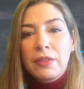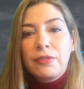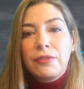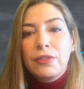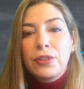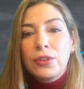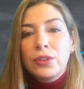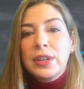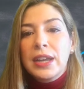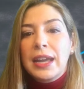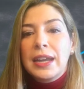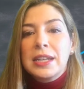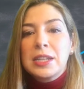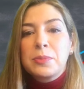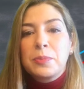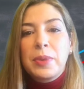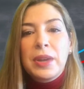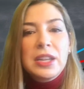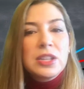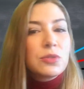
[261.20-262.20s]
Food and
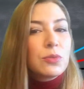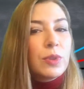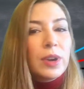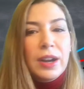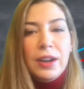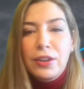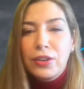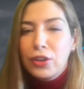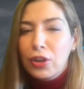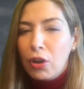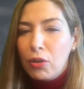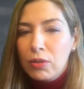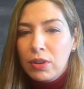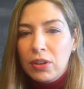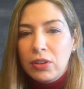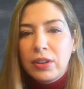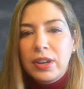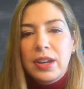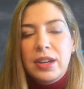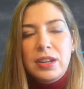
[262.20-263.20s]
space were no
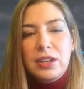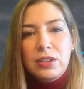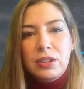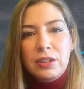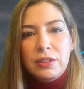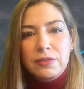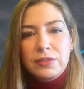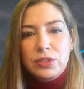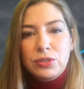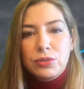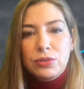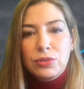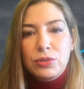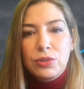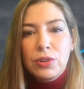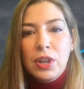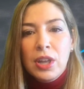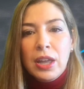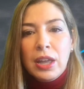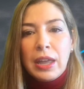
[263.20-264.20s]
longer enough
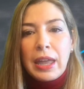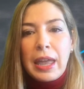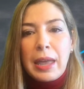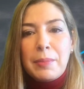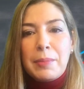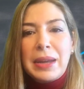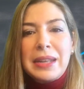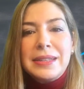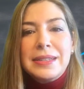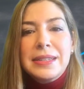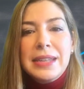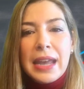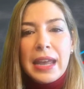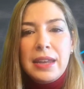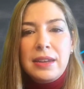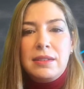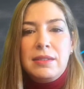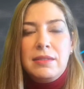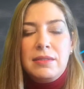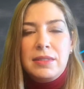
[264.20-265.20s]
to
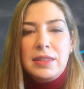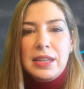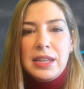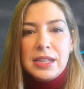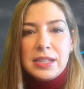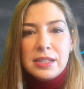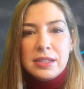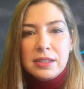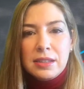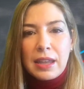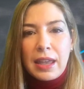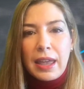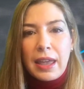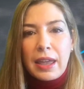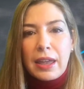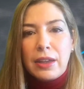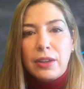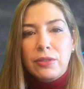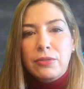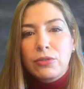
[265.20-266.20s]
maintain this
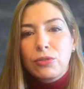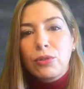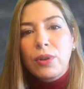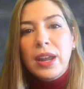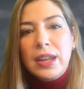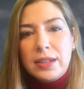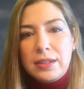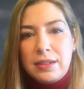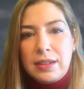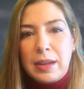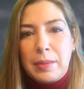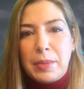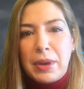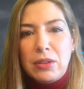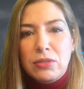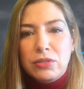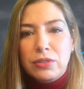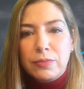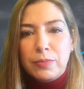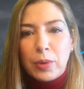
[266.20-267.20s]
great
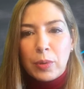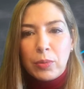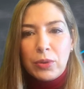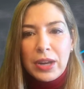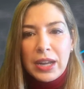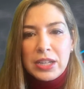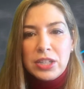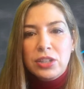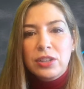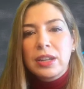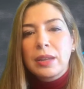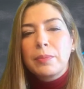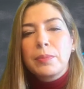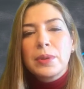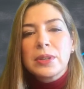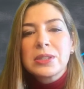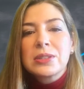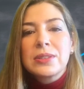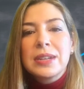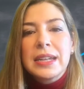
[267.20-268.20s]
amount of population, and
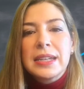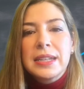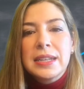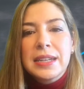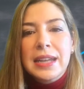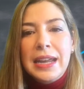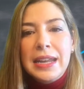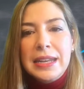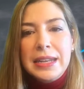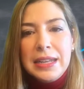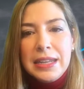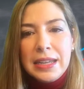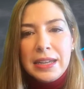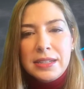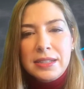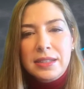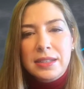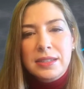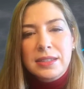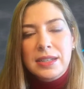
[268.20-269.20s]
postulated
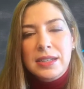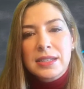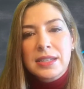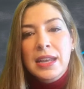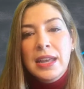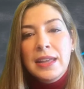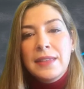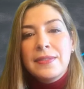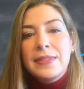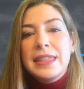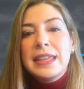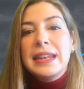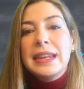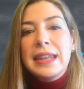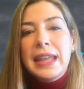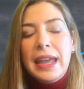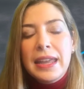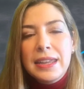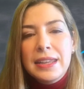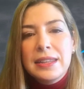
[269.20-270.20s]
ideas such as
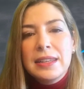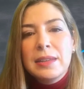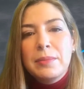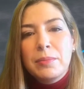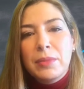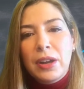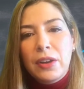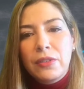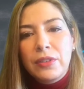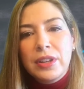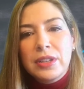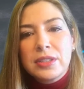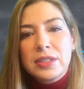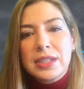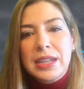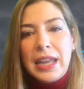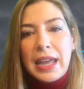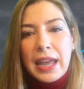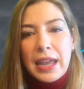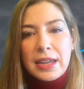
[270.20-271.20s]
delaying the
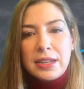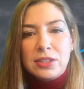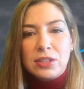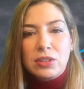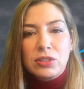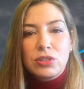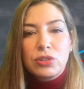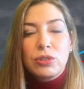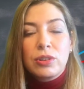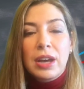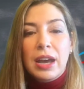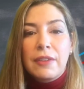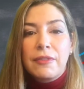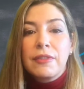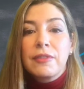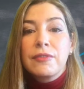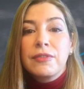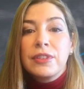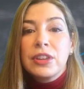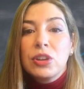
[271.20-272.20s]
marriage age to have
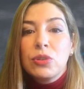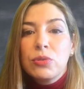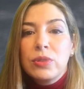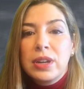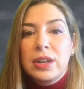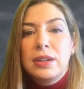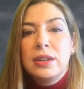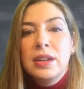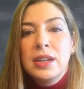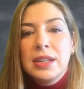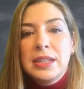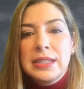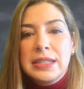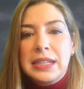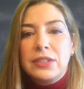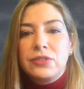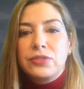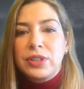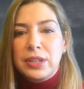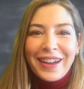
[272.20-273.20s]
fewer
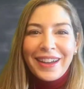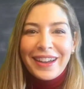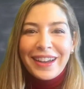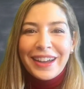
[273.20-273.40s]
children.